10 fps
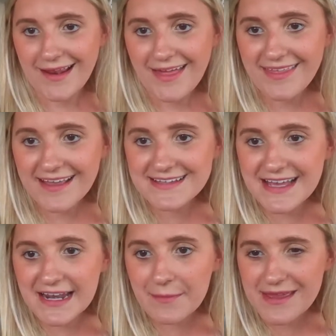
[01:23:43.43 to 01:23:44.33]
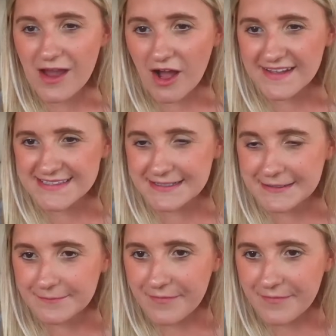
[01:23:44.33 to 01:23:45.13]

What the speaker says: I think it's going to be awesome.